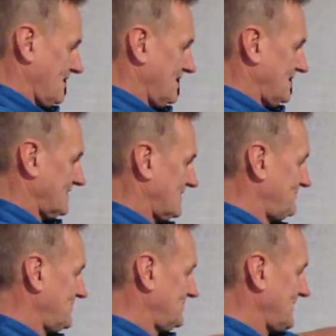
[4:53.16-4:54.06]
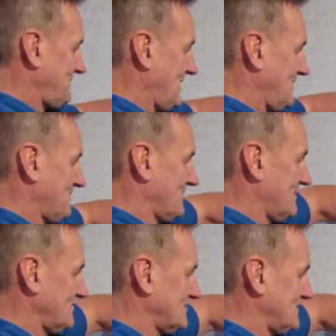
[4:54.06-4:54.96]
I'm going to pull my paper
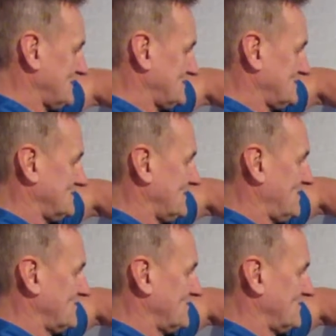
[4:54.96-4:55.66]
out to make sure that it